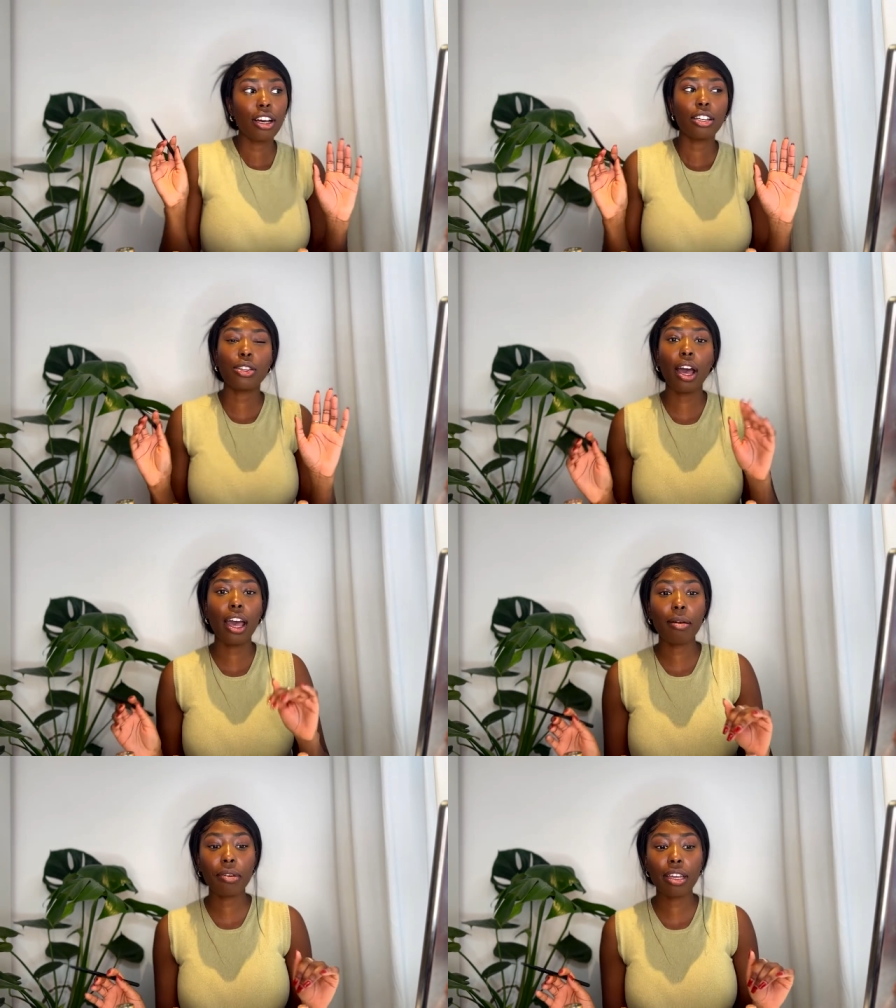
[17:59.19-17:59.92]
So I
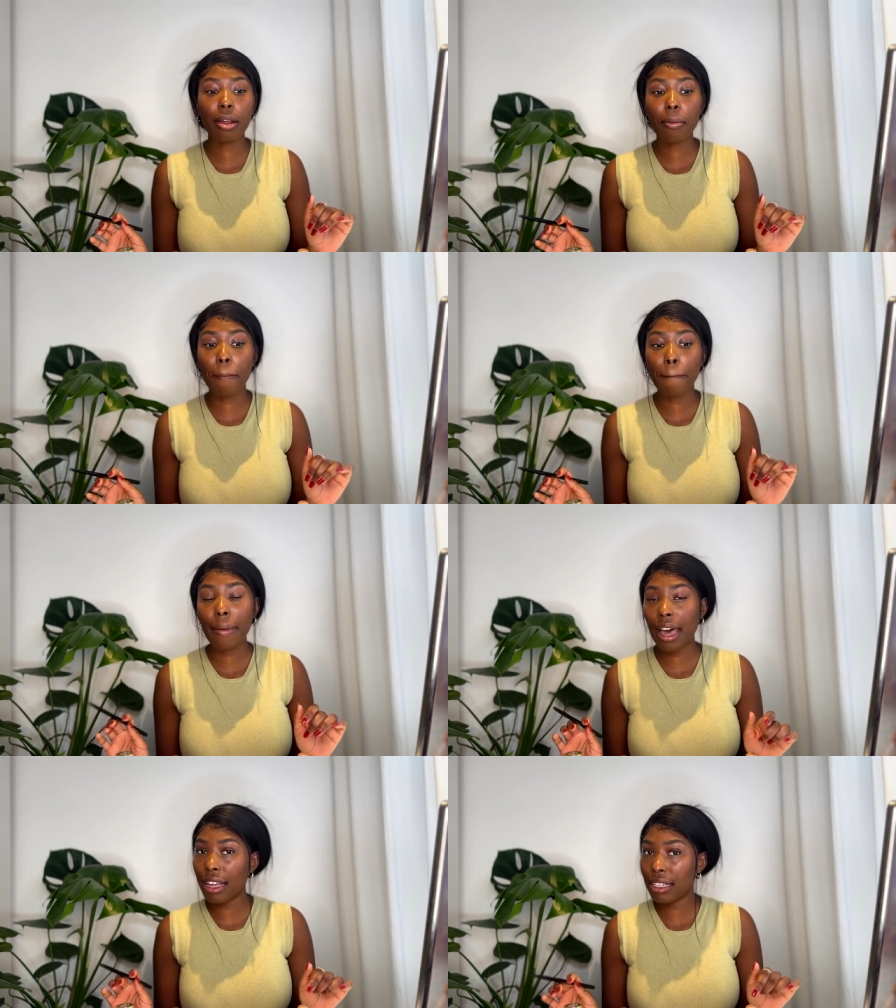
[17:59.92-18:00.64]
am gonna
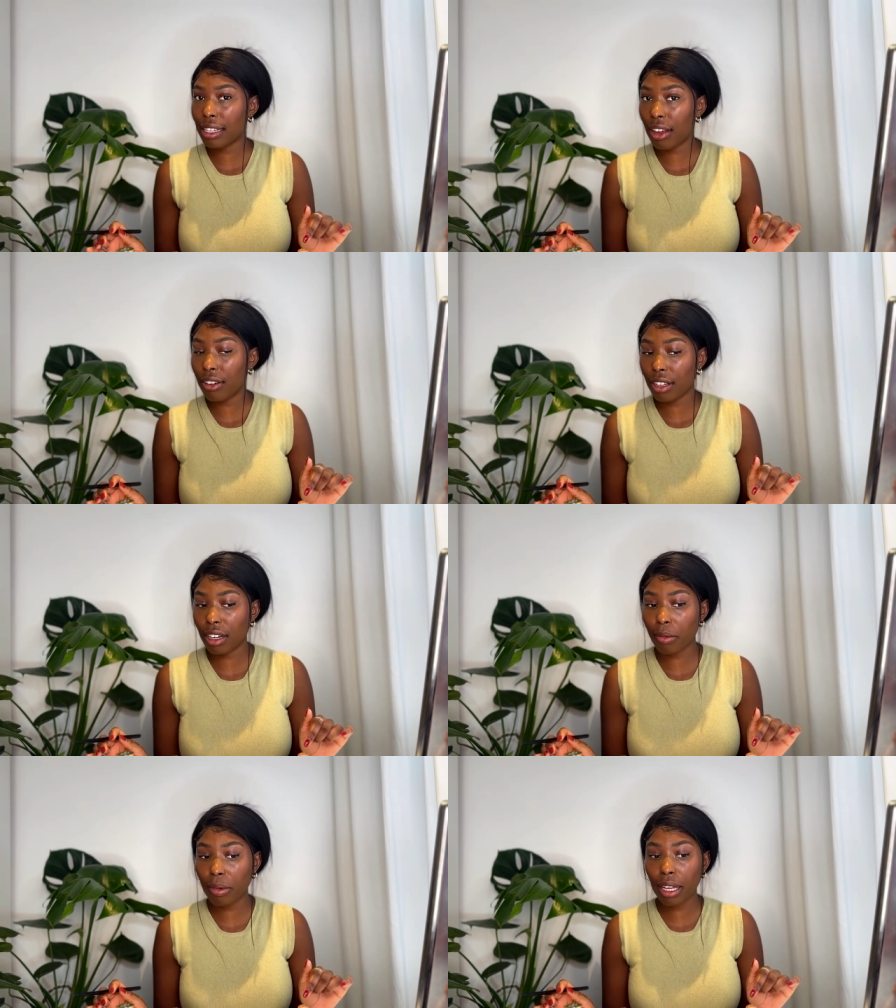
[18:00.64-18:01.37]
mat it down a
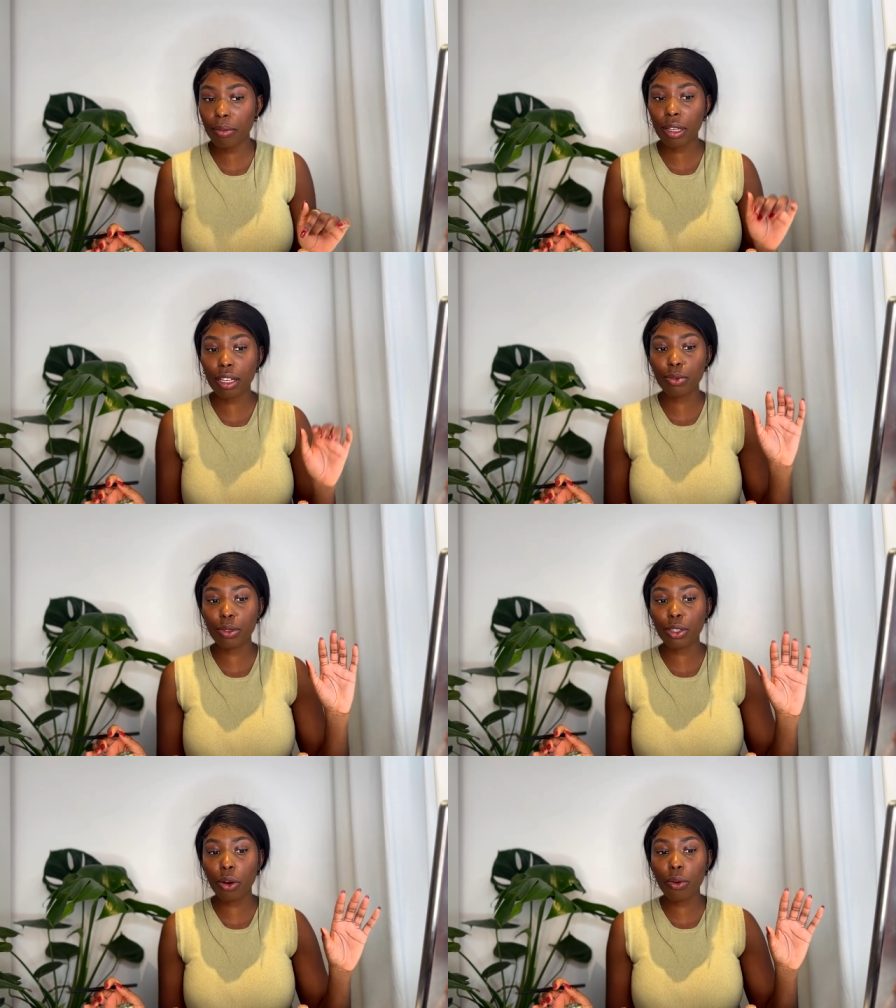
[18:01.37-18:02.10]
little bit because
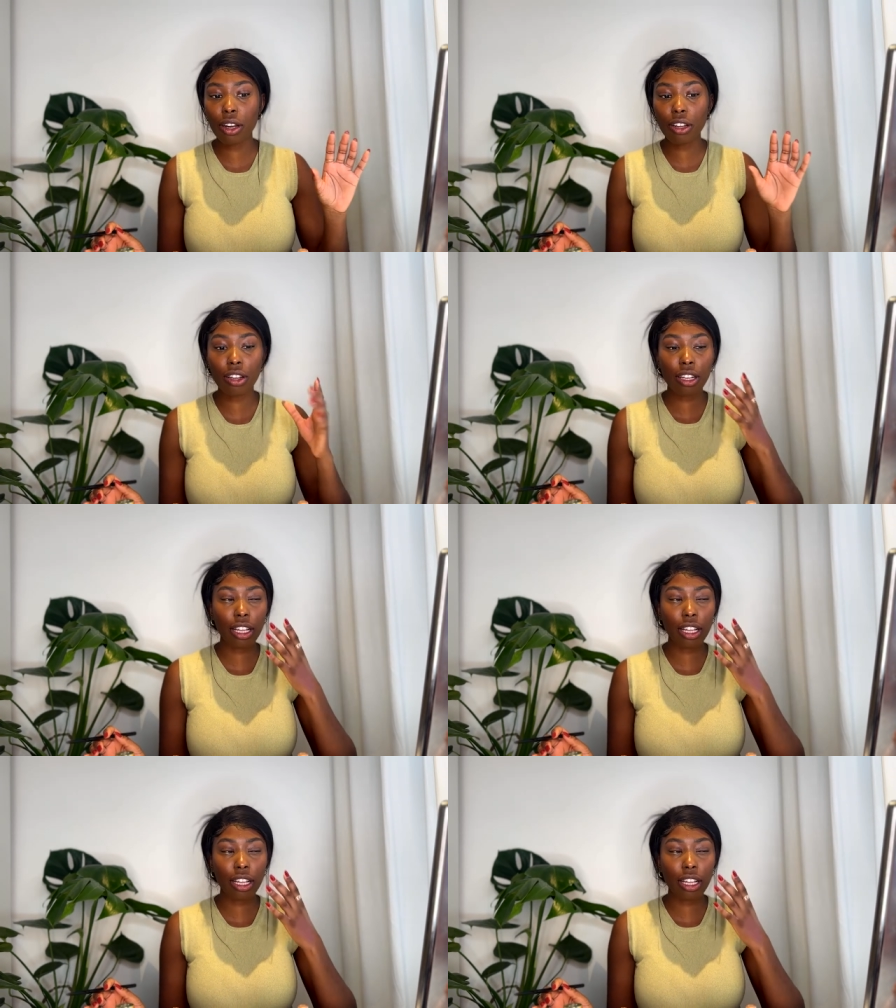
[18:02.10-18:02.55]
we don't wanna look